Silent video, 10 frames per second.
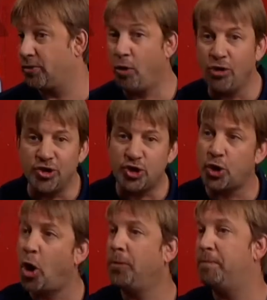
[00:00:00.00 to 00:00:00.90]
They're all
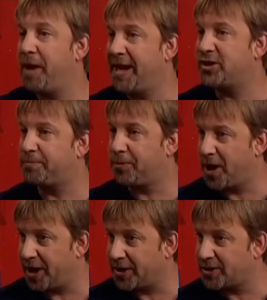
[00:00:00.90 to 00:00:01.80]
salt-based
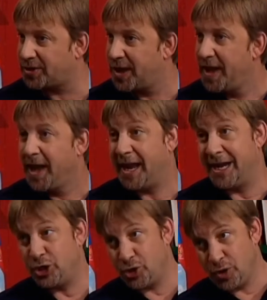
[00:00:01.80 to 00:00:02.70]
products, and
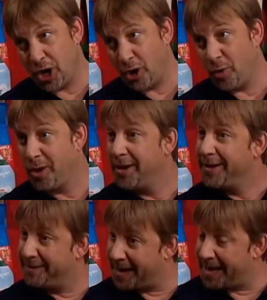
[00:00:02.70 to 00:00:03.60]
as you know,
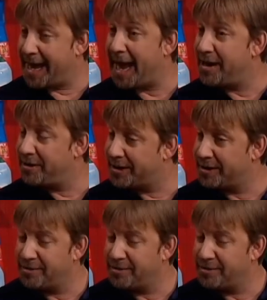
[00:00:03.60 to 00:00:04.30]
they can